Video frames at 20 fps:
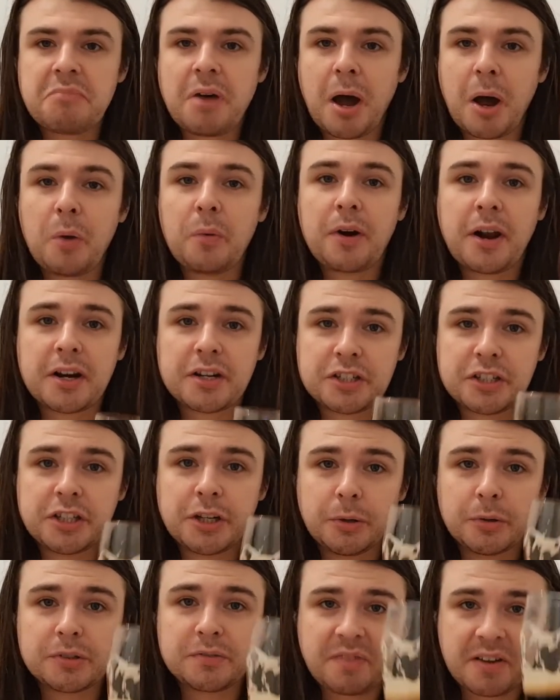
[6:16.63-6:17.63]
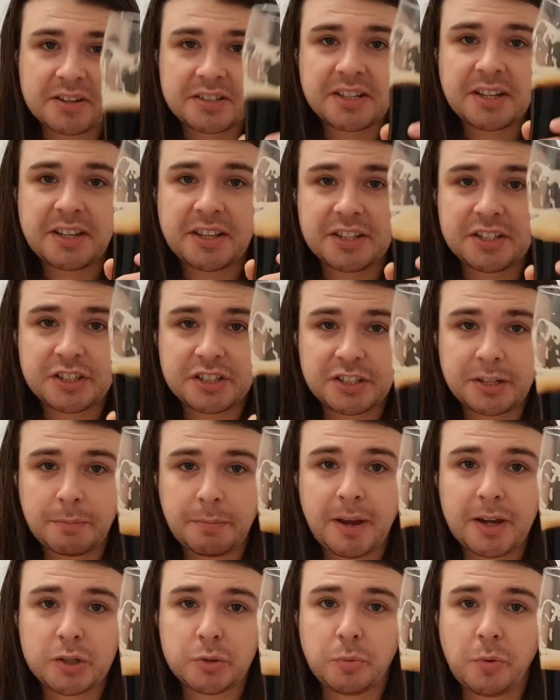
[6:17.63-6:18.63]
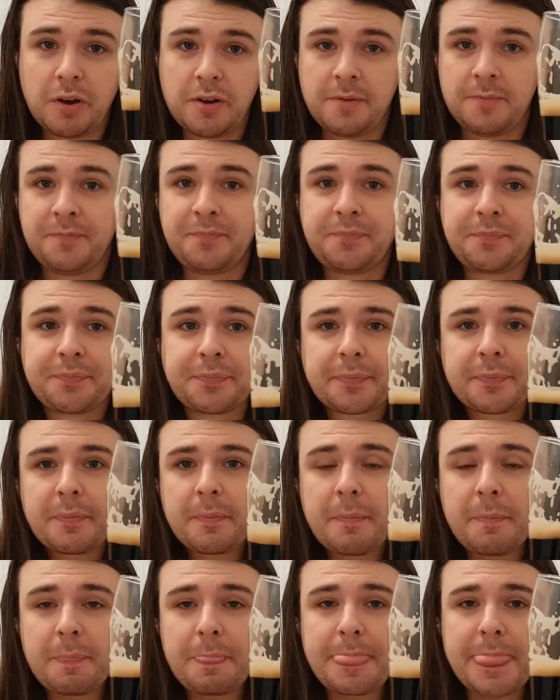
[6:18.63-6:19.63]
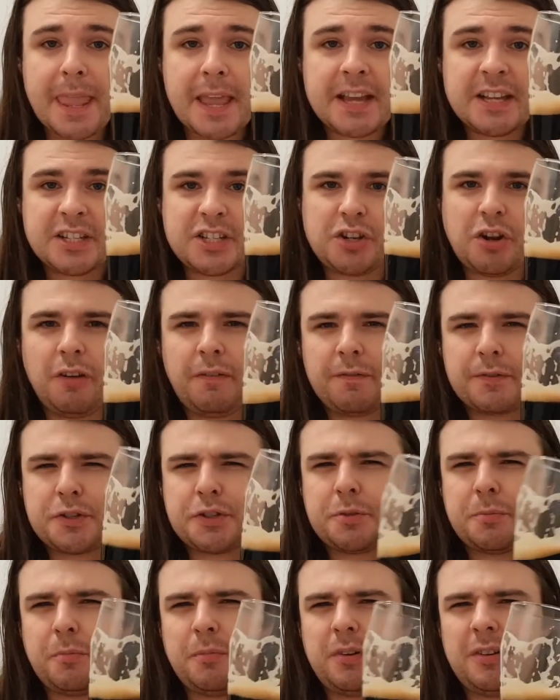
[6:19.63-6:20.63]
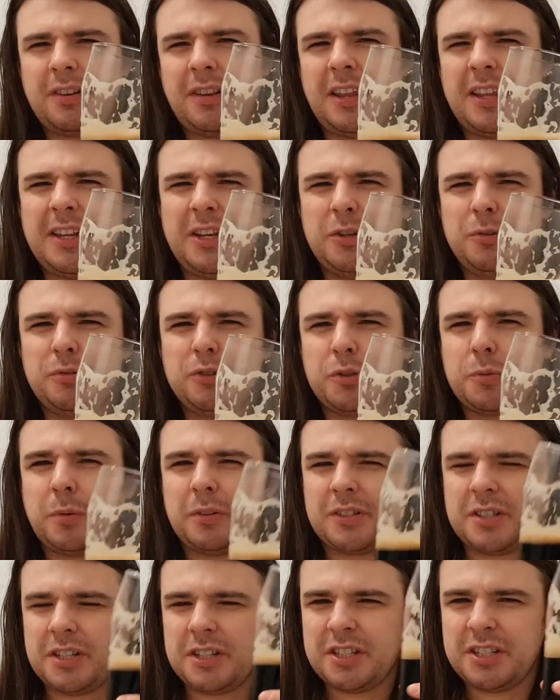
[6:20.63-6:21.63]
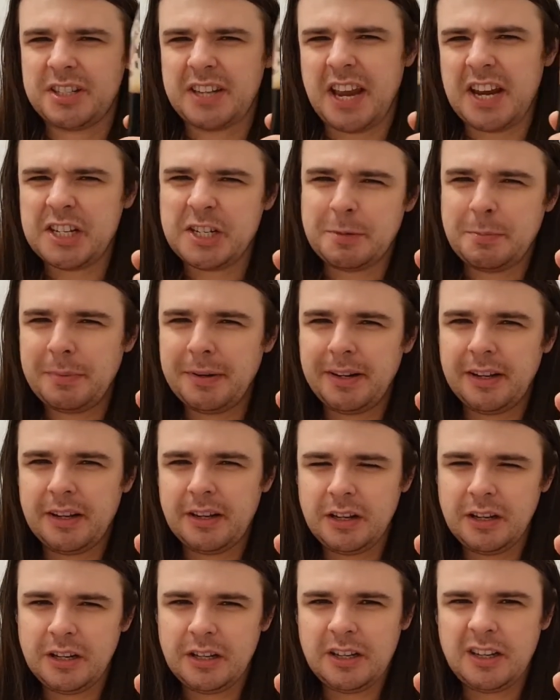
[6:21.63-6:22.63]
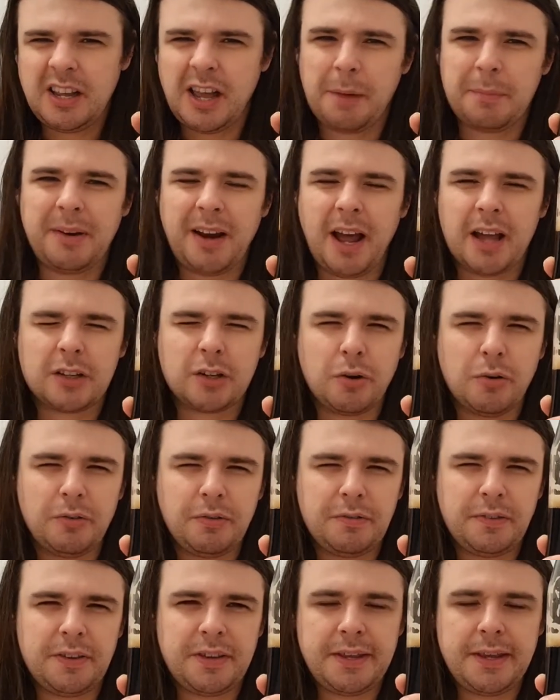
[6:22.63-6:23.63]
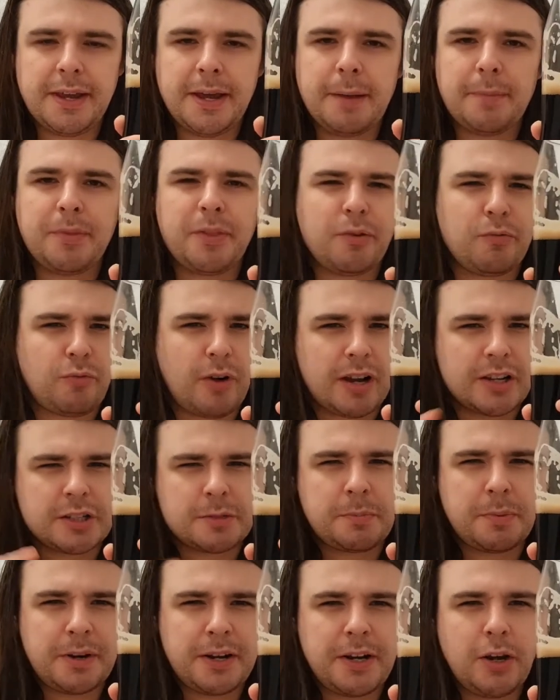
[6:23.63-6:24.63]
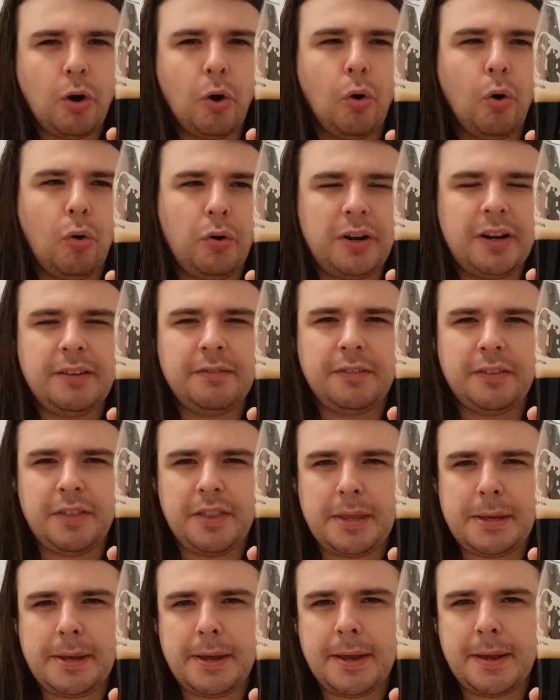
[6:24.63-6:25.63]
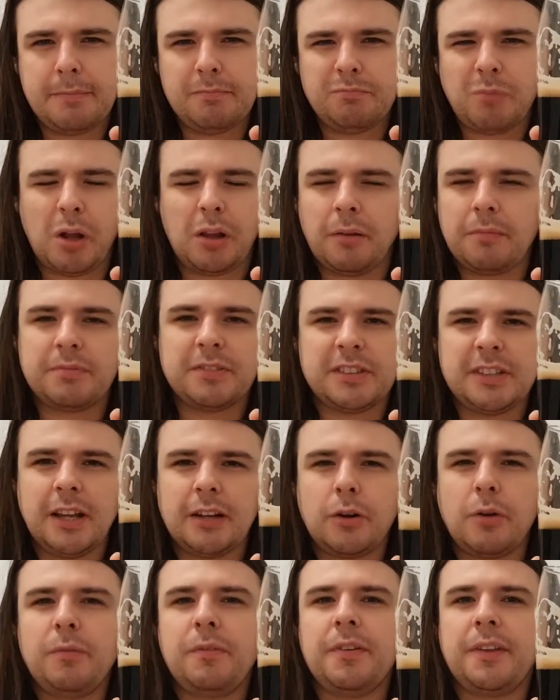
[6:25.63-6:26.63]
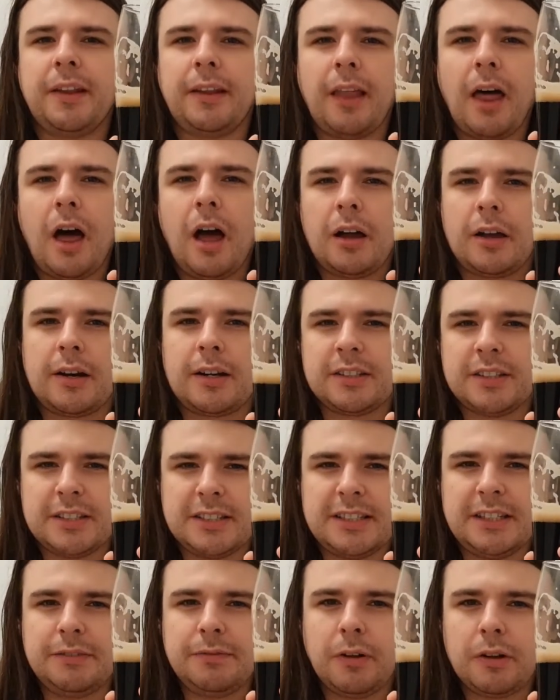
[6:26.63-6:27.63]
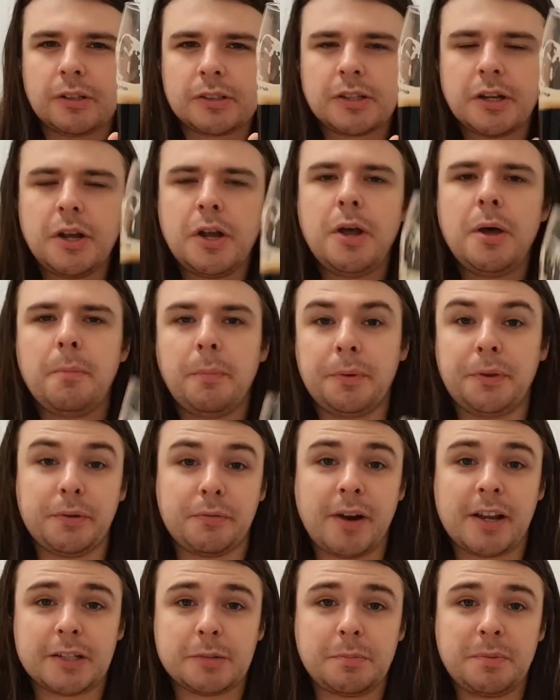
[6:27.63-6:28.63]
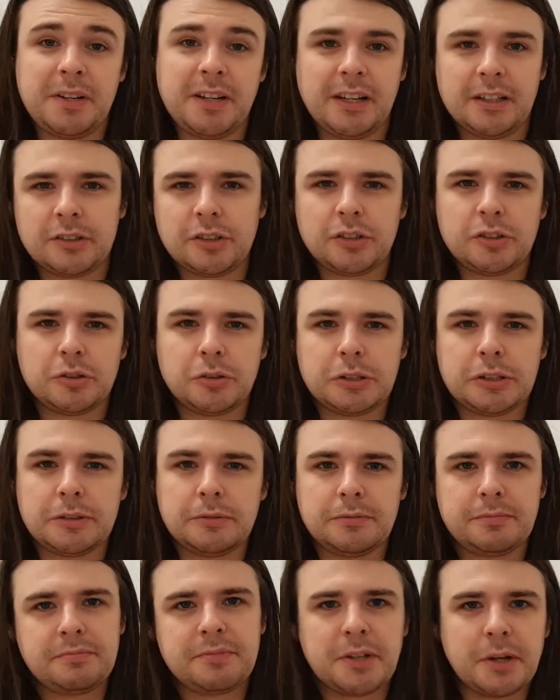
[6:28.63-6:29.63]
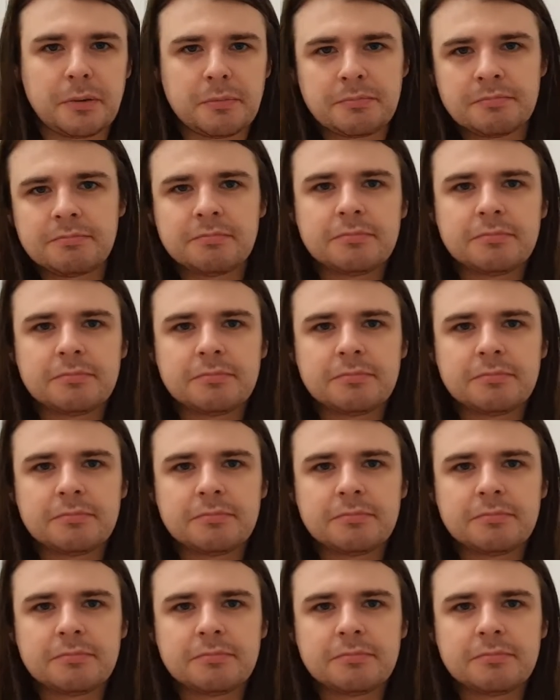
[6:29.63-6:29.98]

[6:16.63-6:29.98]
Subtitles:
I would actually go as far as say this is the best one. It's not for someone like who just wants a sesh beer. I mean, I'd go for the raspberry or even the, well, obviously I'd go for the lager as a default, but the raspberry as a sort of, you know,